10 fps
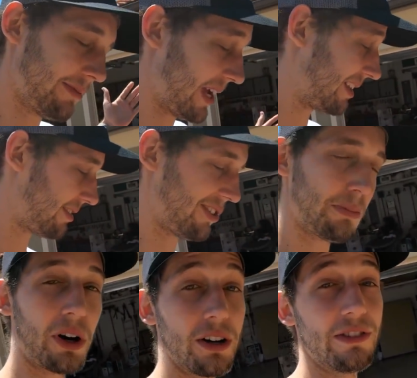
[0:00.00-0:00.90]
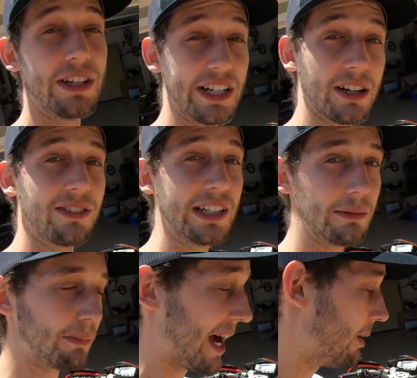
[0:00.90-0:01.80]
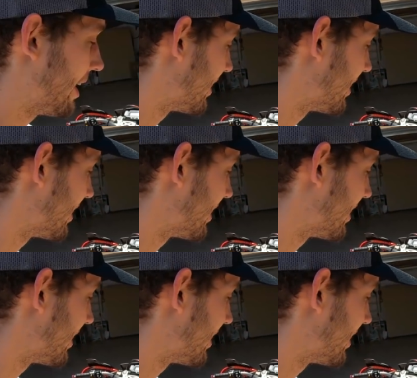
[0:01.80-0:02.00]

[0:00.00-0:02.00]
That's just part of the DRZ power,